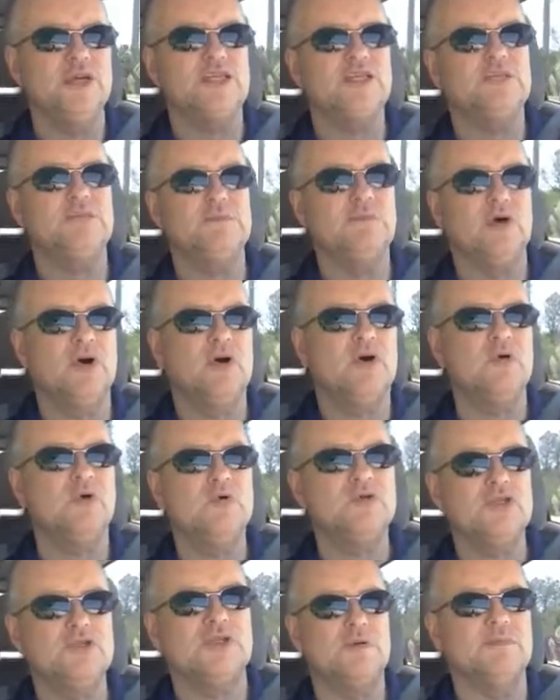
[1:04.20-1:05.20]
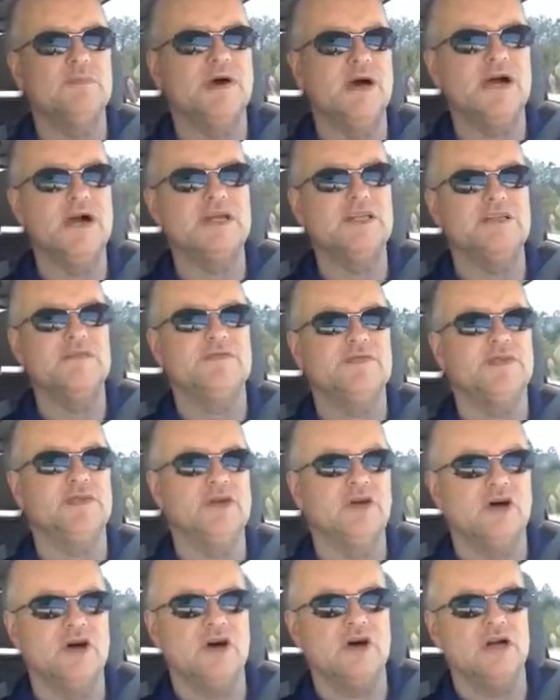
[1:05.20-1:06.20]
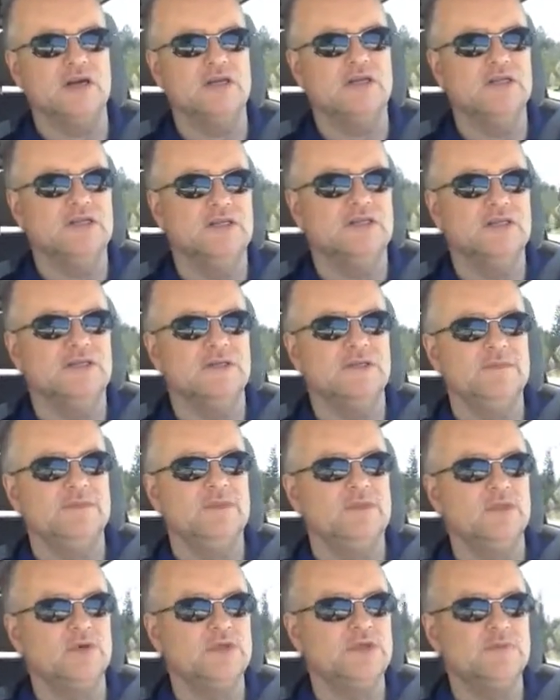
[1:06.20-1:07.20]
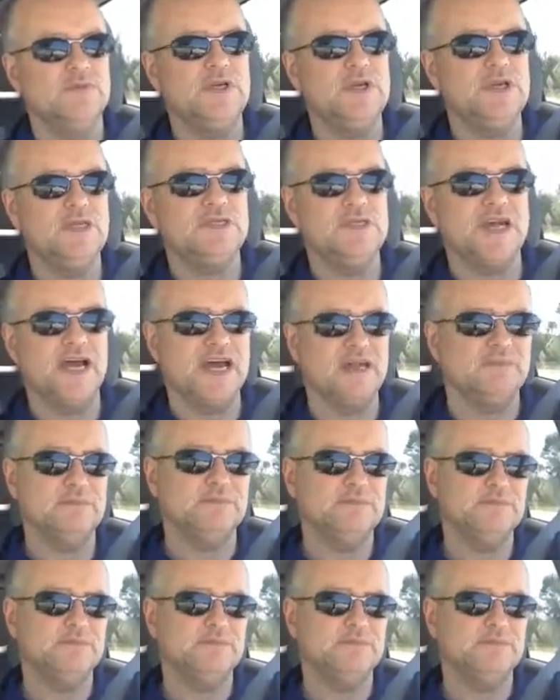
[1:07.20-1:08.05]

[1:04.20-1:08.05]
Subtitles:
expose the mind of the dog, which means that